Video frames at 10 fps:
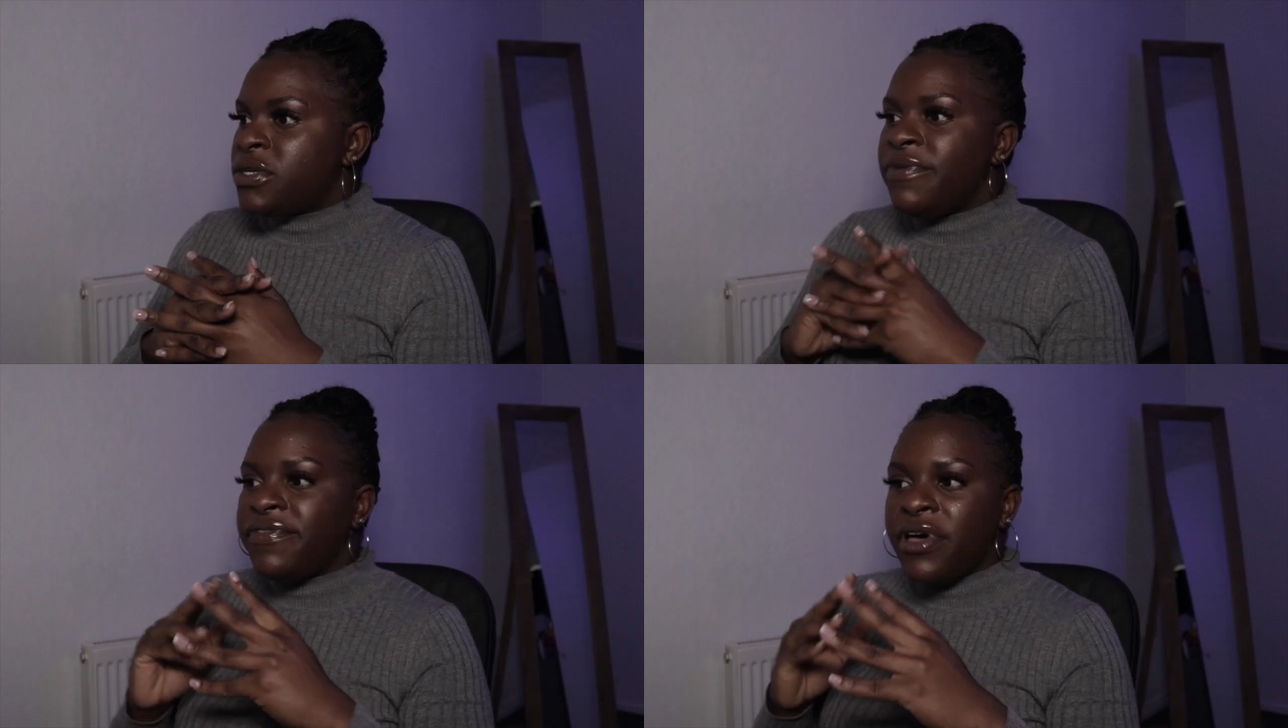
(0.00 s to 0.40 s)

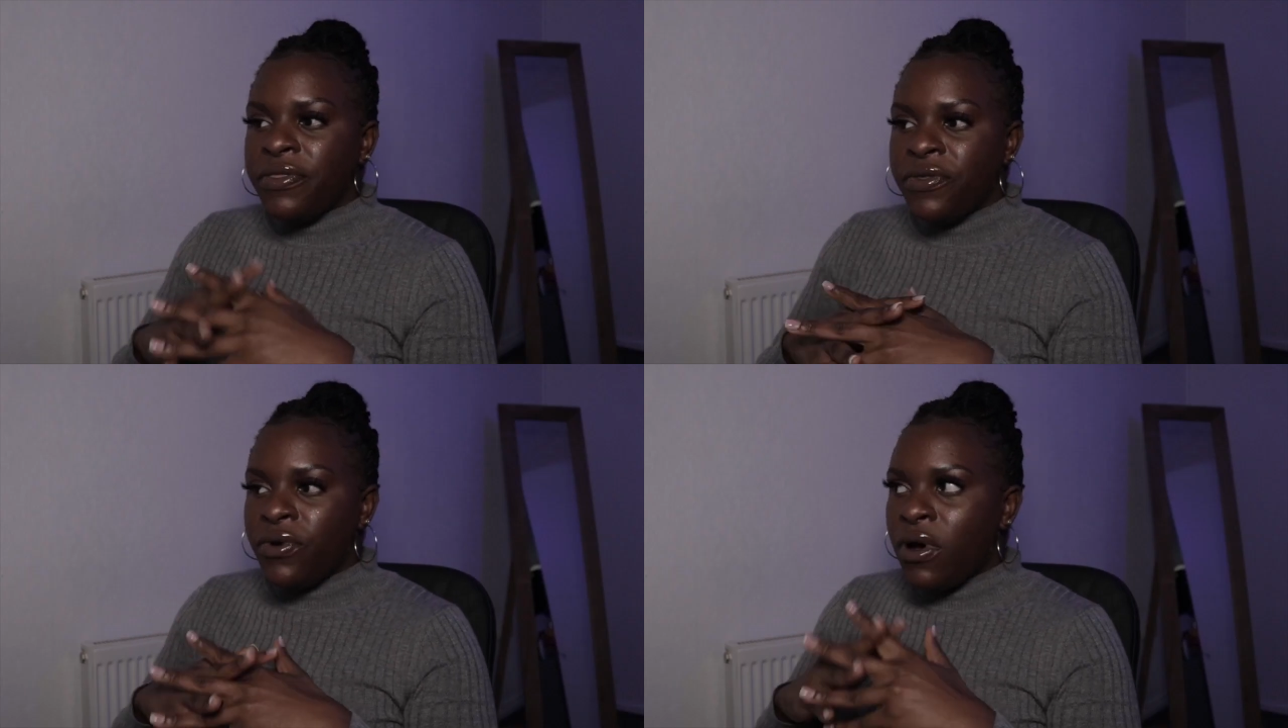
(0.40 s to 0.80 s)
So we've
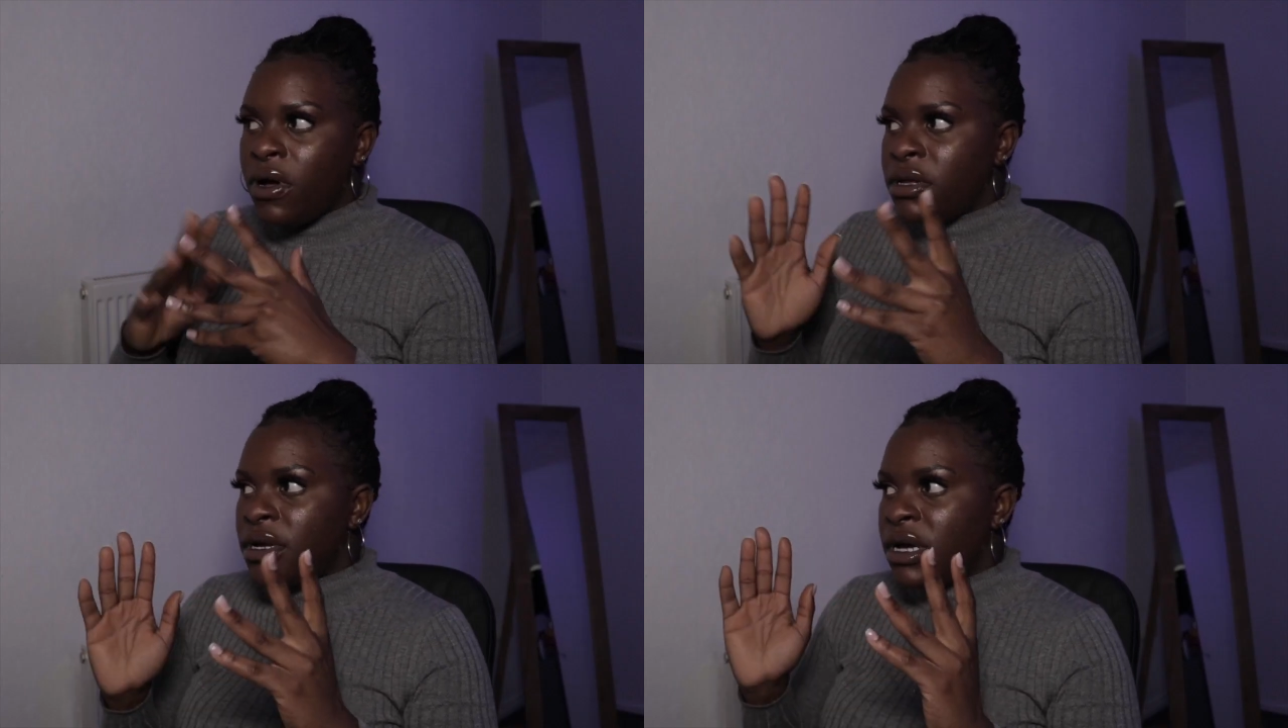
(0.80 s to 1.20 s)
cut through
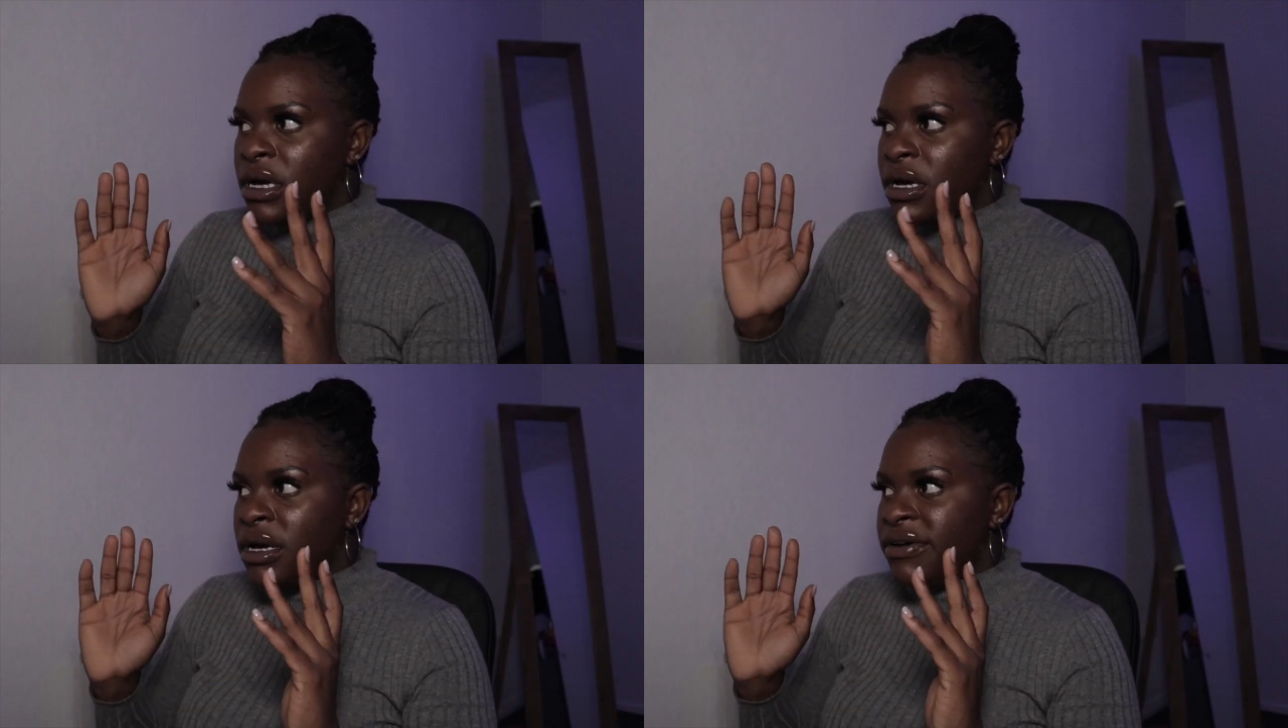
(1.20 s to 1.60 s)
all
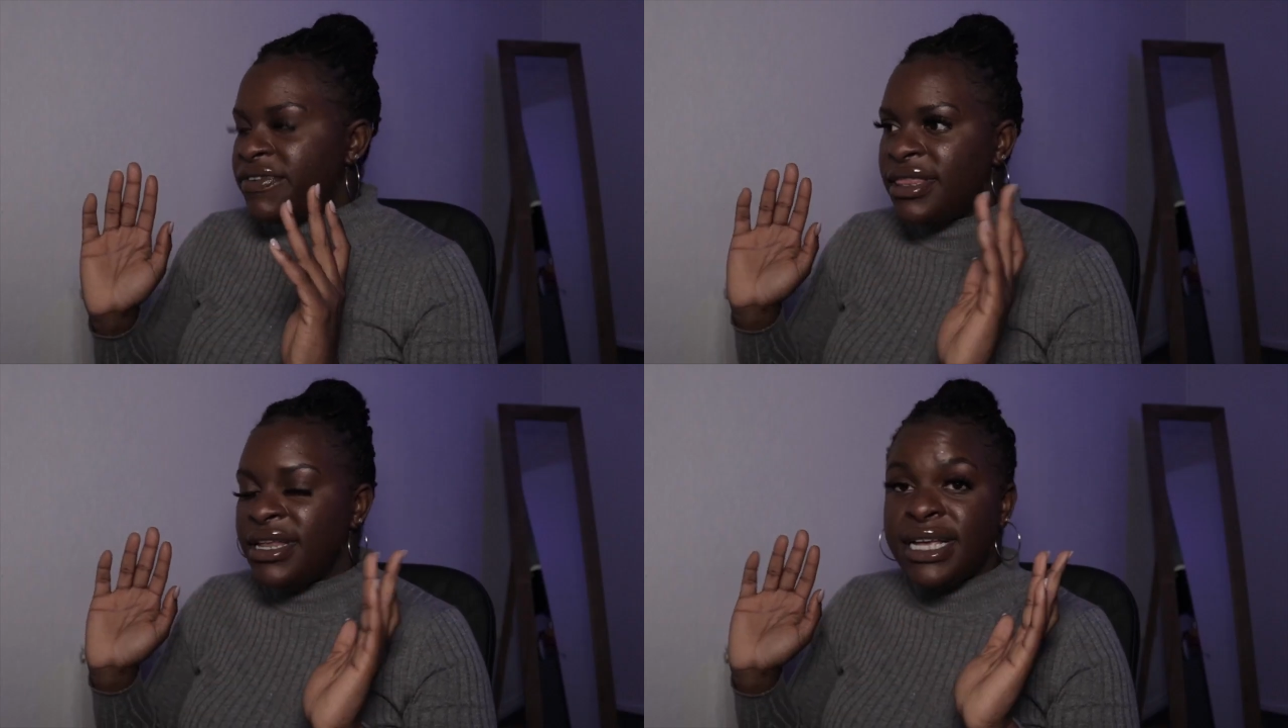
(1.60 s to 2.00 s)

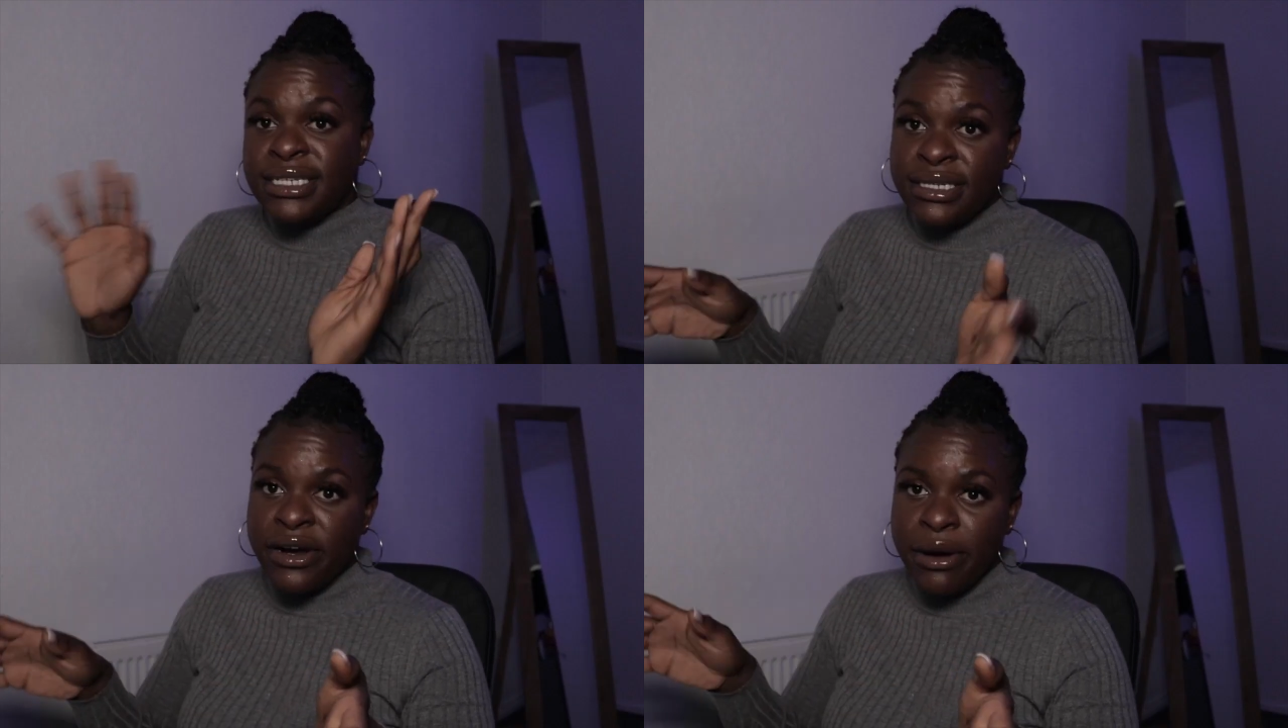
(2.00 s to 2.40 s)
of the
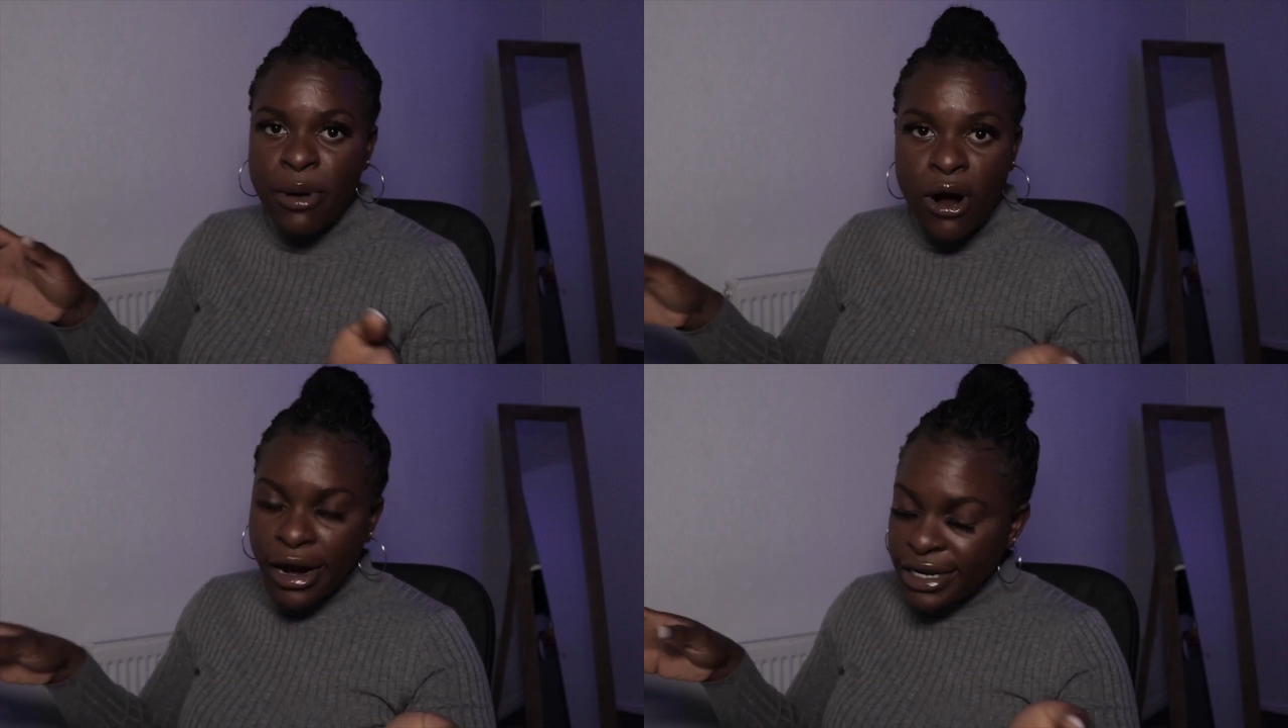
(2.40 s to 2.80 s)
necessary
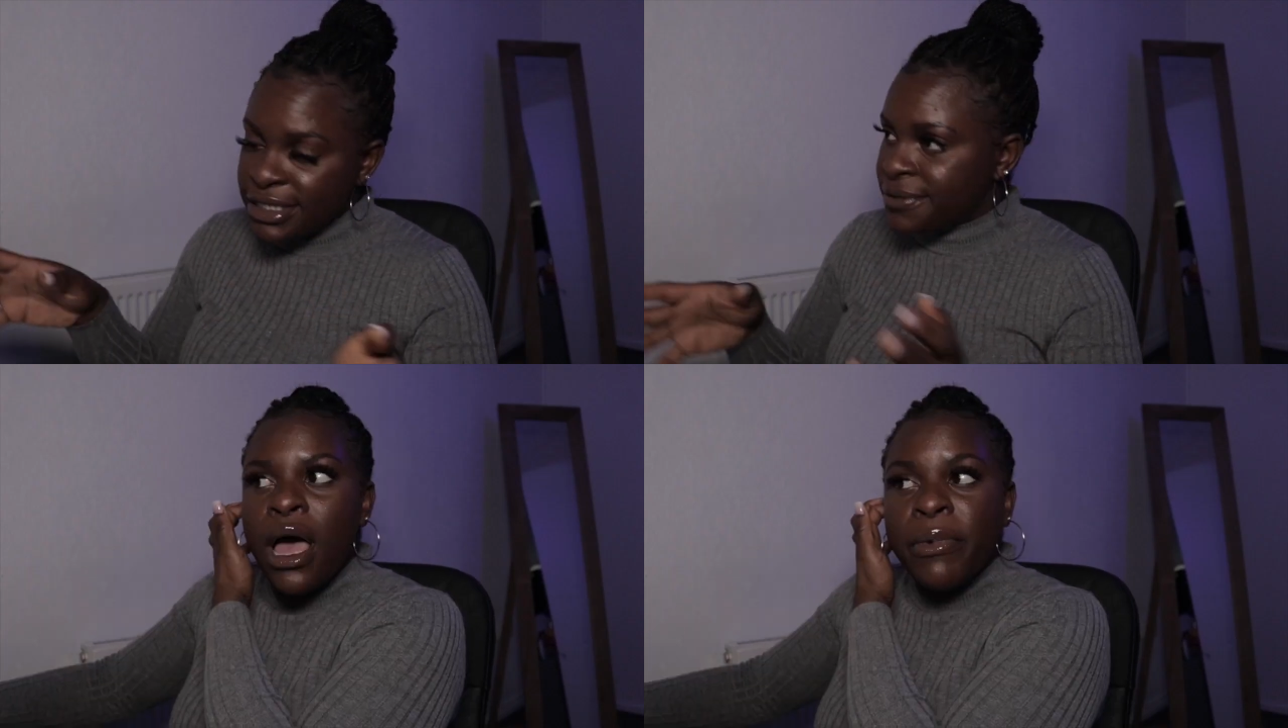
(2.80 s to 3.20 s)
parts.